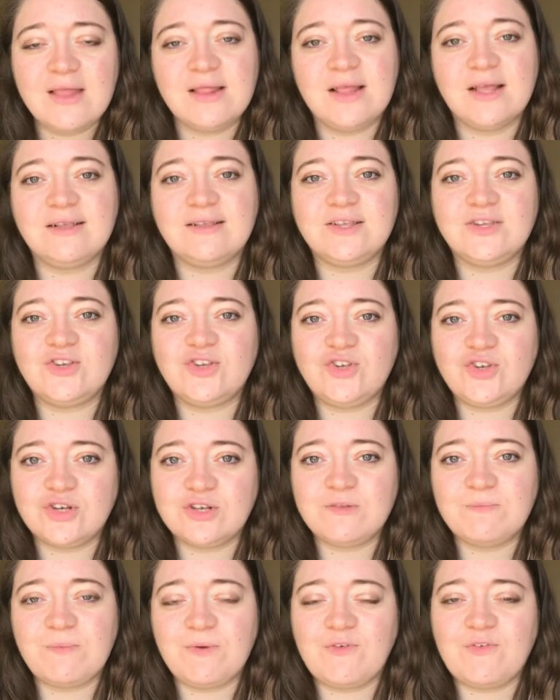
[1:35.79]
This is
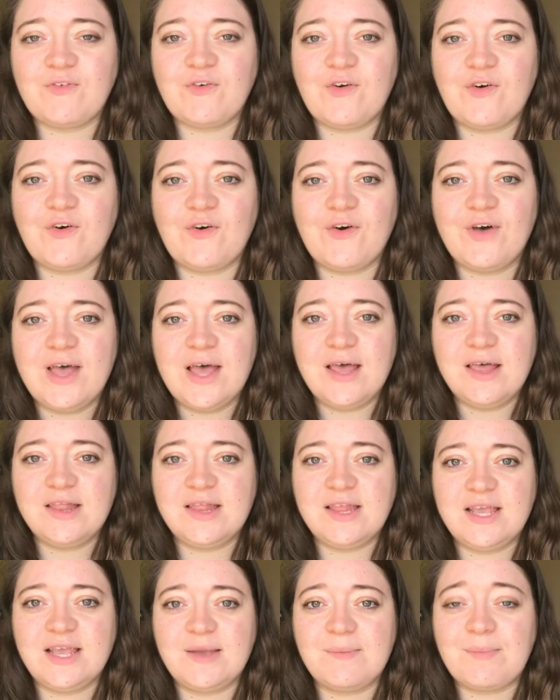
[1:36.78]
just before
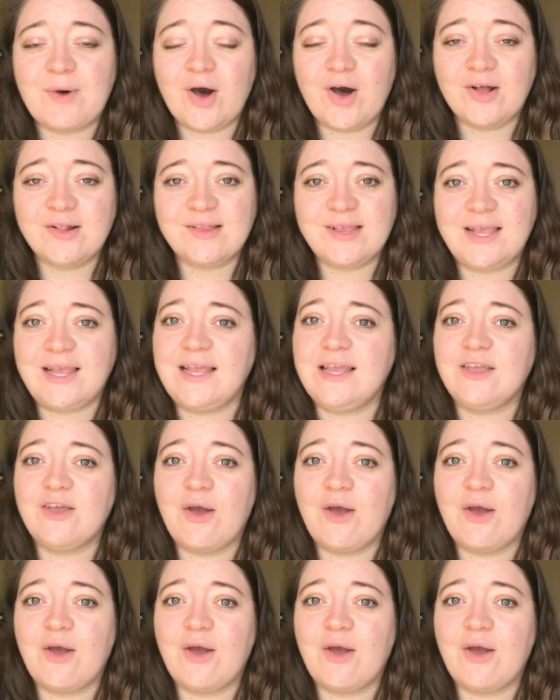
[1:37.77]
the party